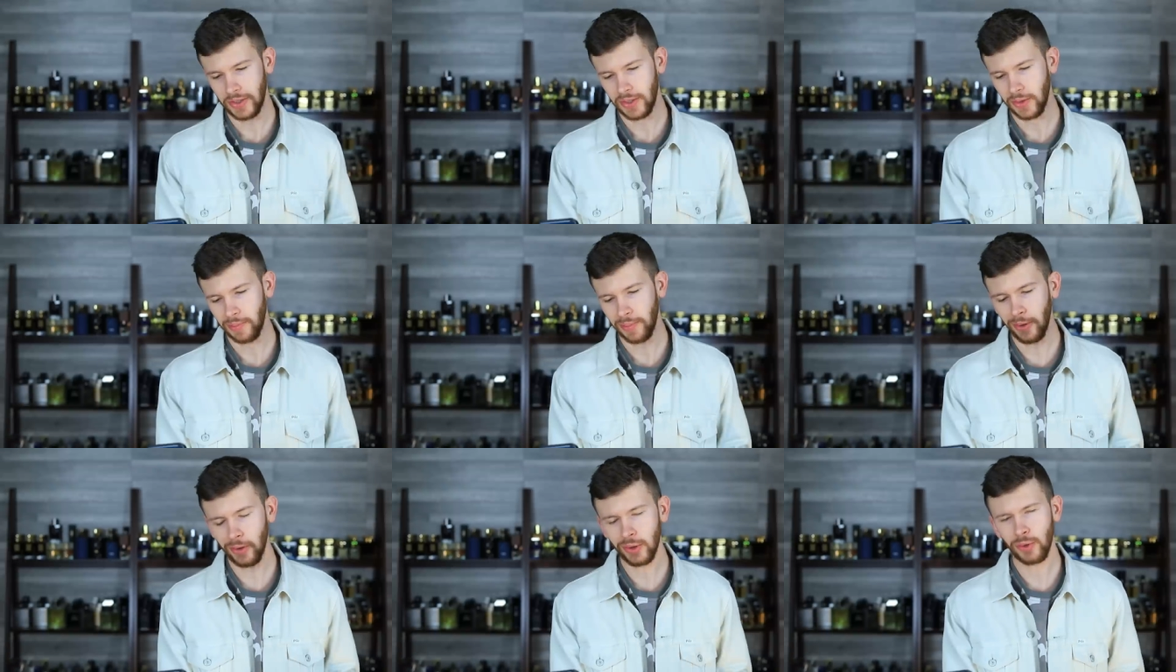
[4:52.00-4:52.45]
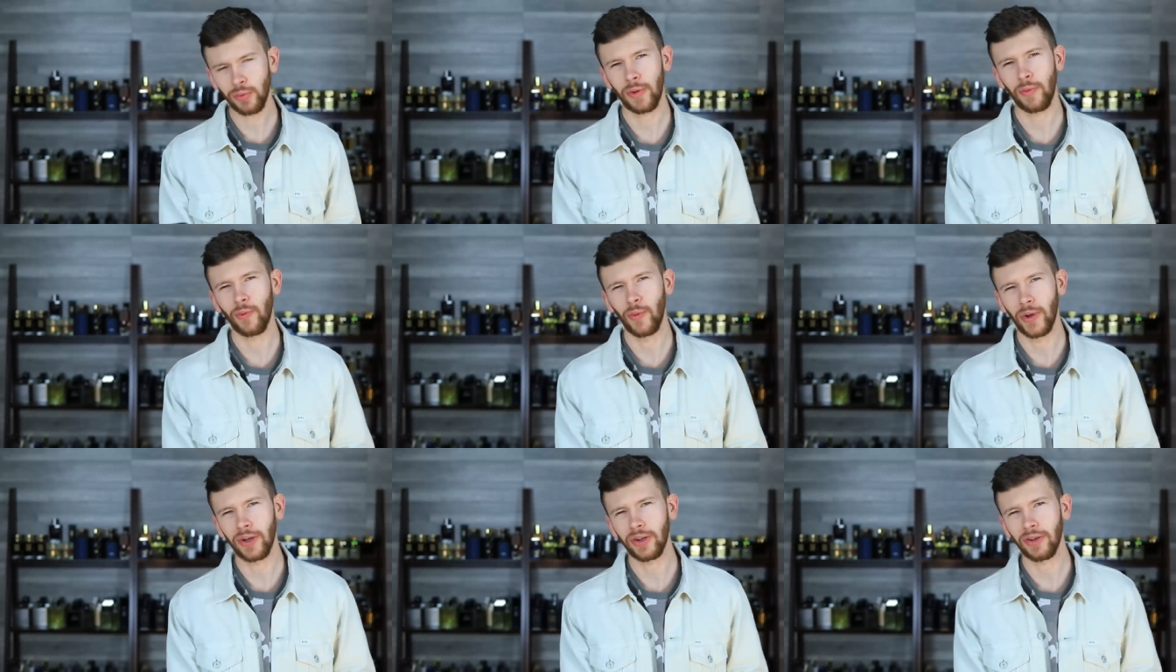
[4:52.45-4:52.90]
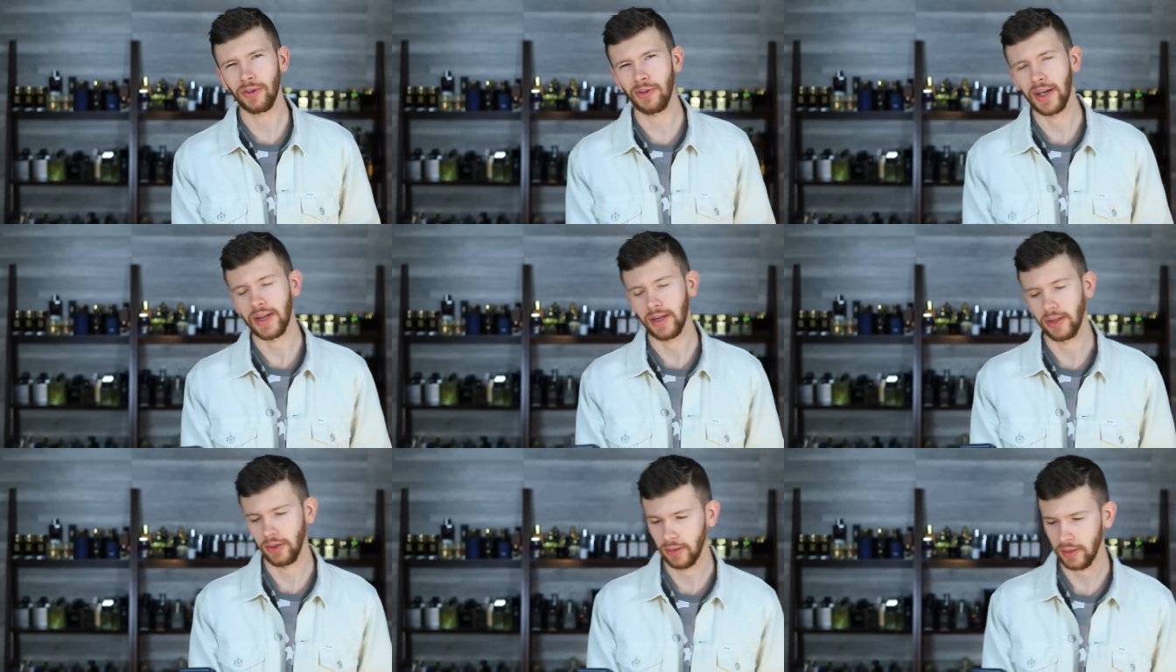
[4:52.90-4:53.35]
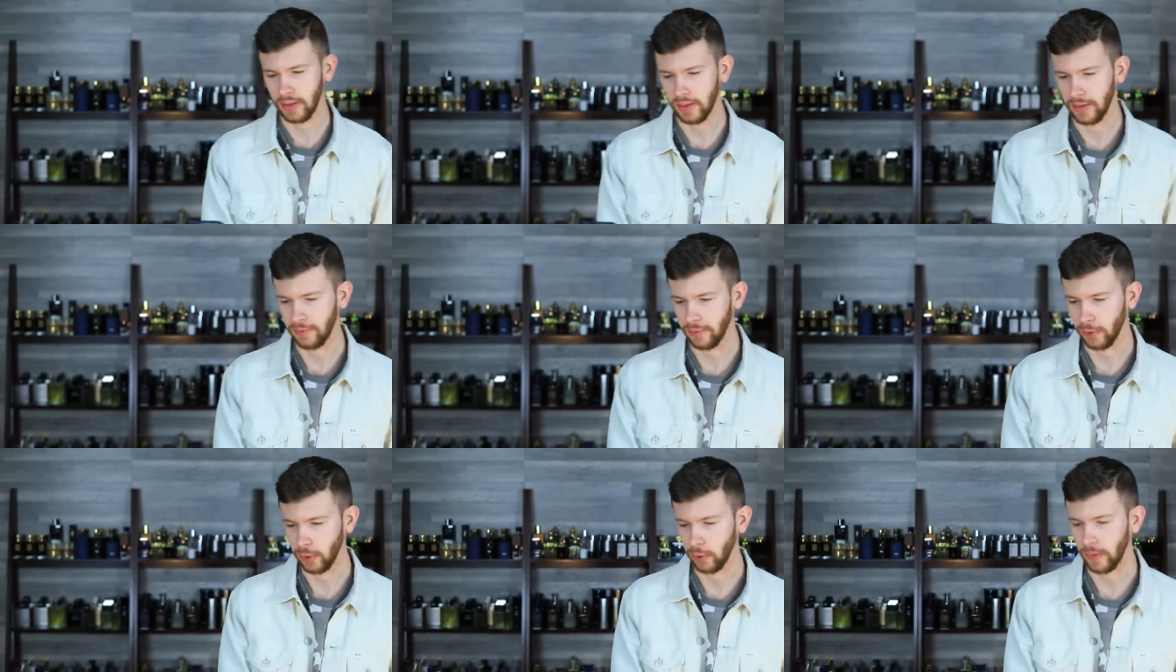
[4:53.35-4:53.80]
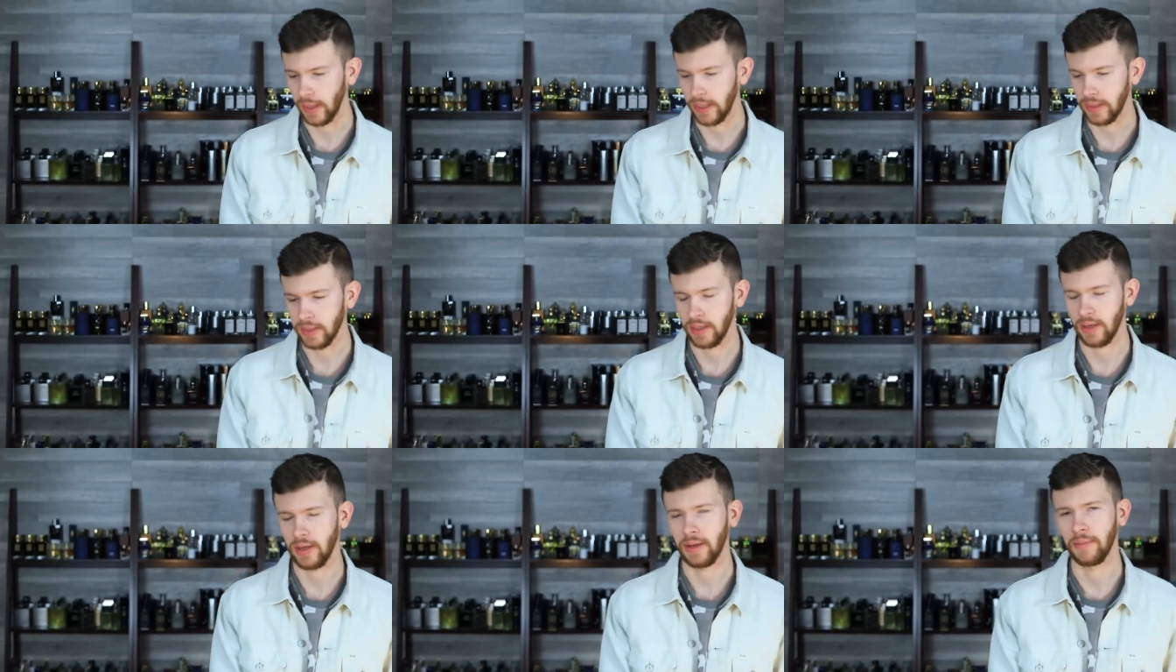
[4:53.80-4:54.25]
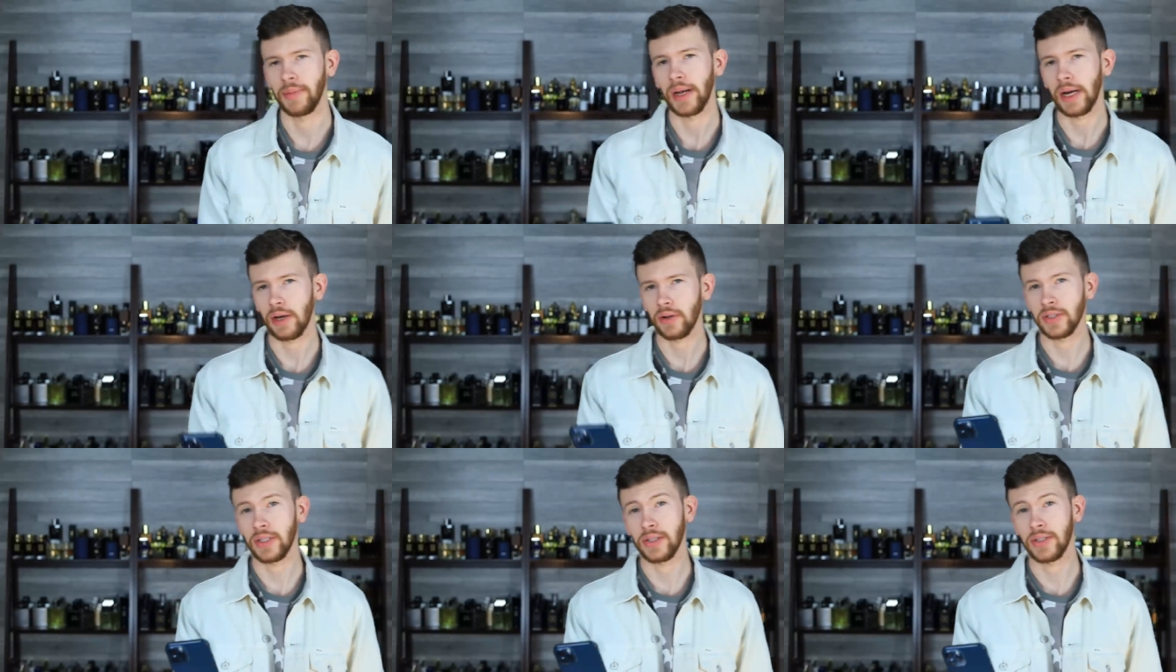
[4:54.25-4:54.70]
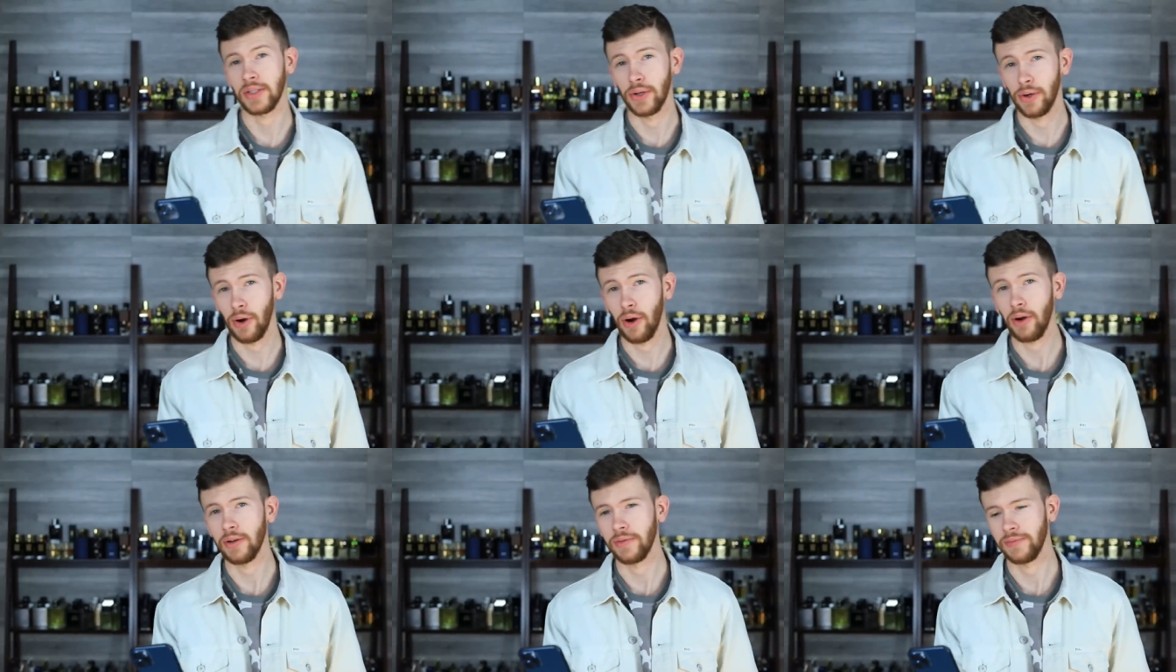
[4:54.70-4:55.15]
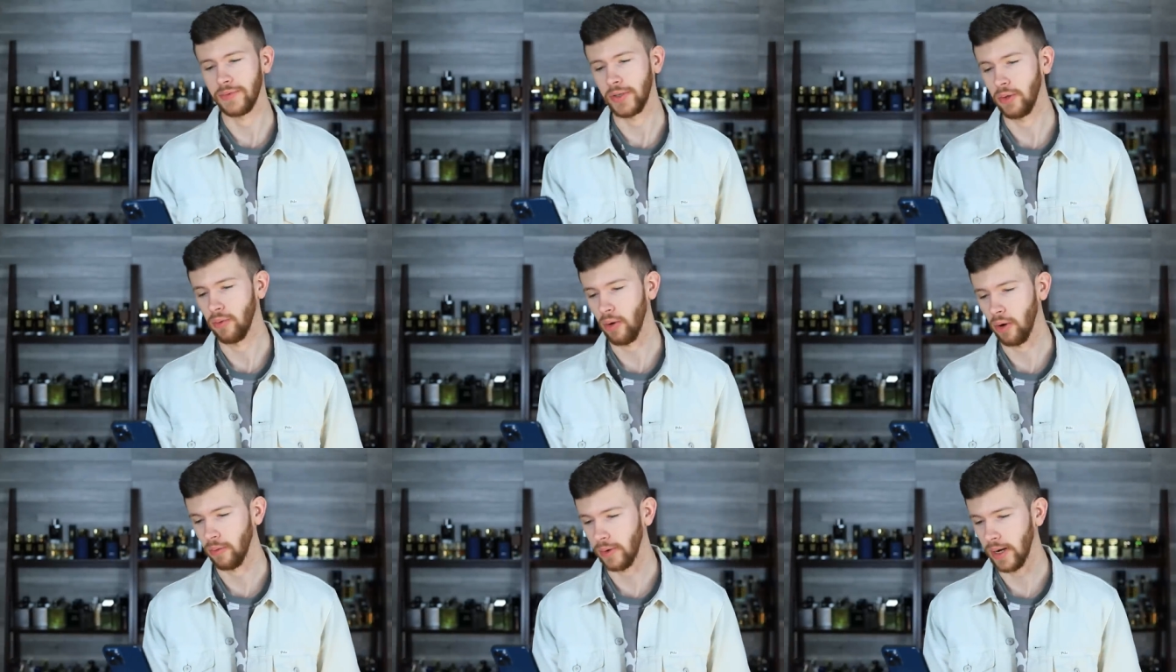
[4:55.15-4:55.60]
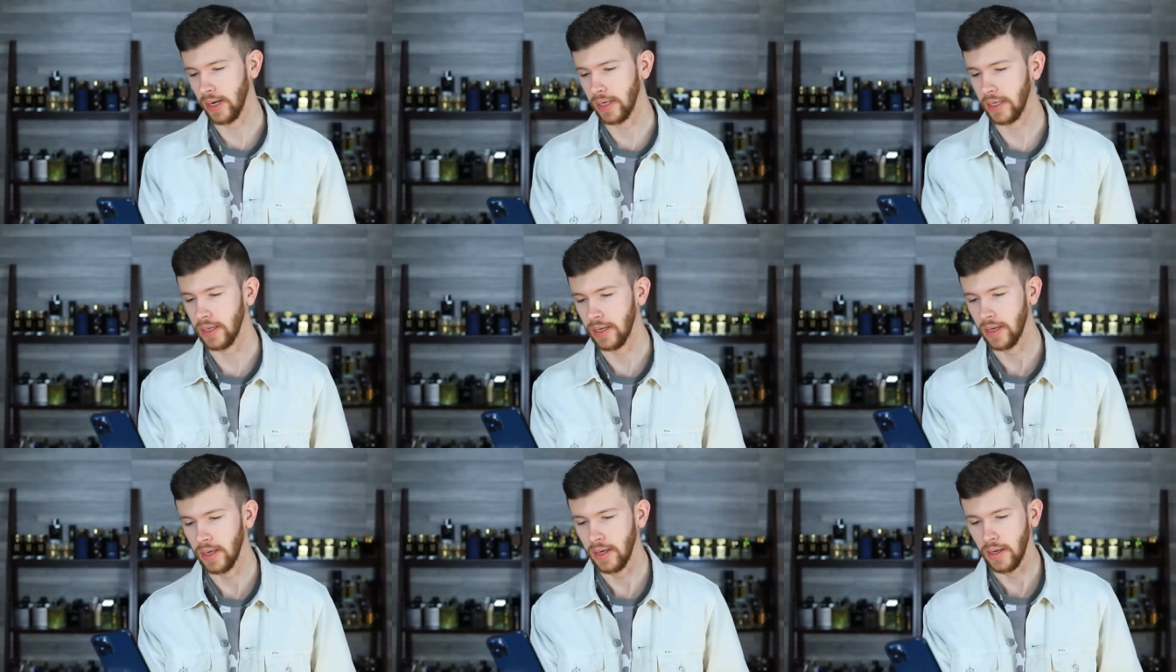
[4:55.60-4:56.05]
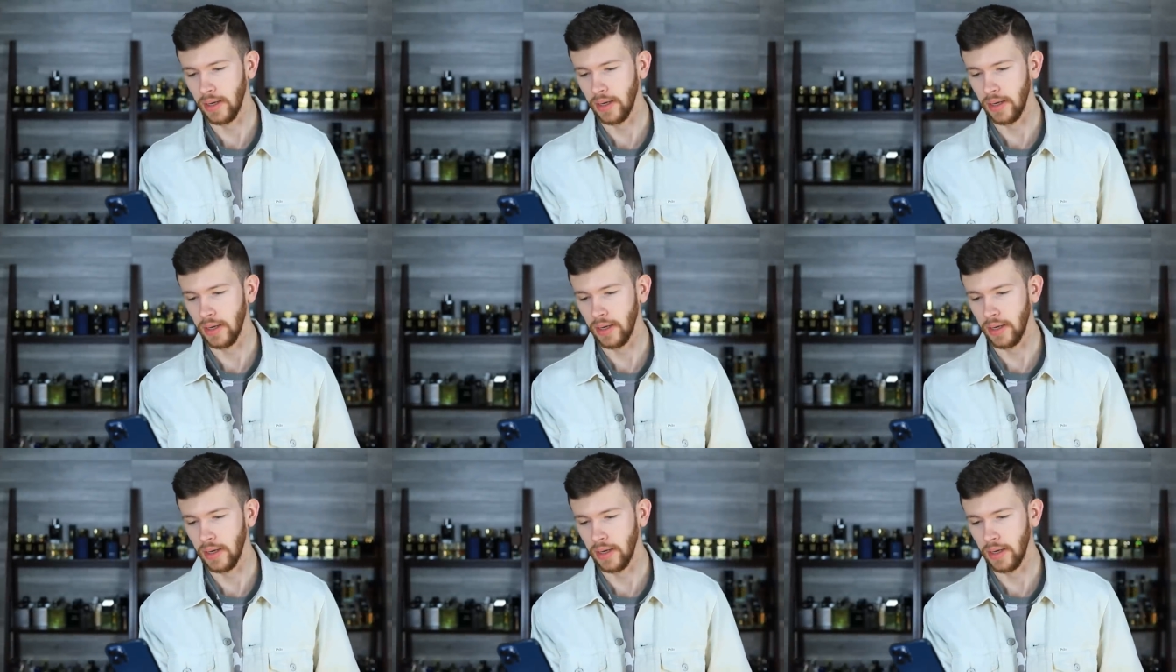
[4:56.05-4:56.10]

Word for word: I suppose we will go ahead and look at the Fragrantica comparisons. There are a few already.